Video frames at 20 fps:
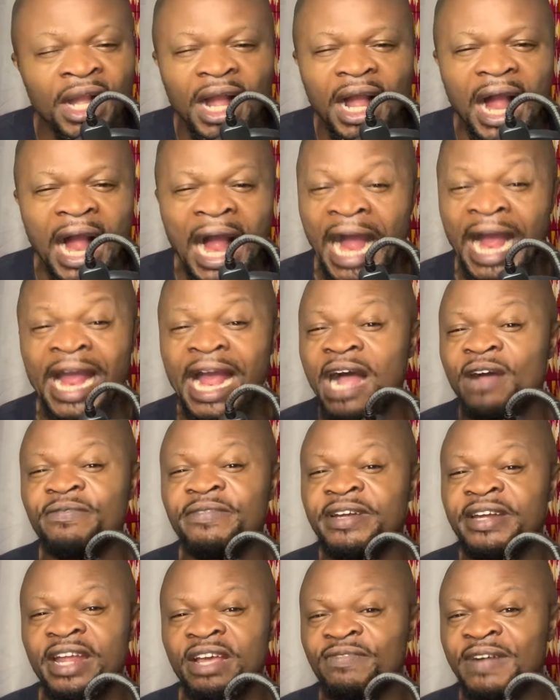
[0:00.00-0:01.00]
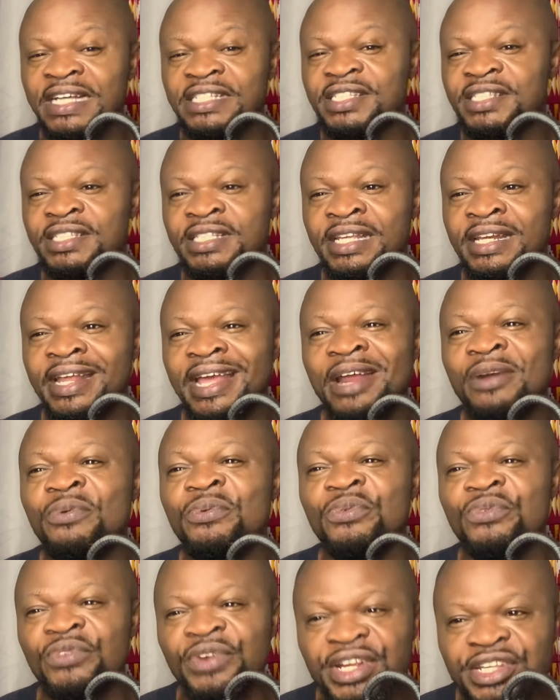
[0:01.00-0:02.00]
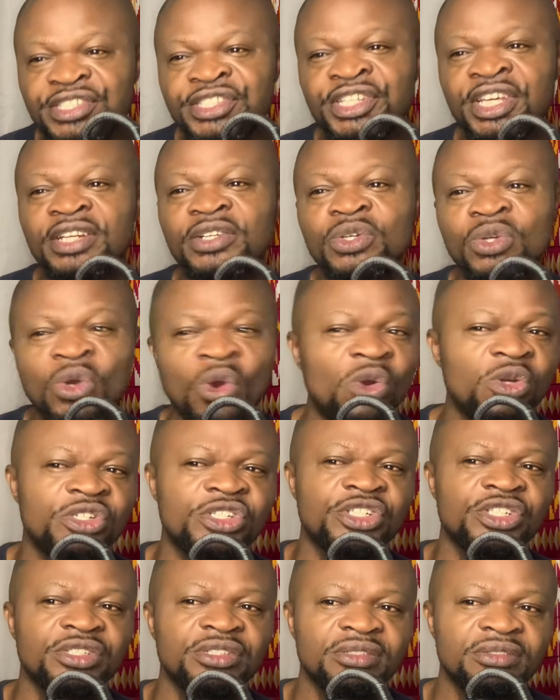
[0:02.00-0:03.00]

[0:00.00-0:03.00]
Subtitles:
I have never seen a rigid coach